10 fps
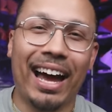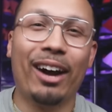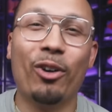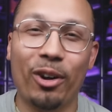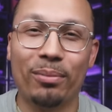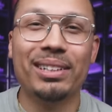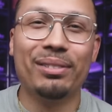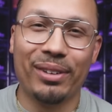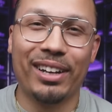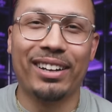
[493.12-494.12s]
I
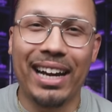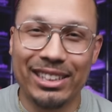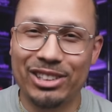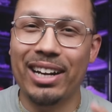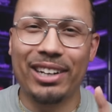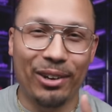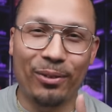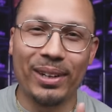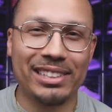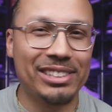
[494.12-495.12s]
horribly failed. I tried it on
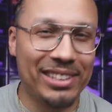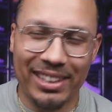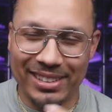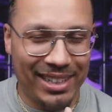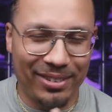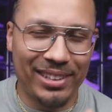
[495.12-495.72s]
one shoe and I was like,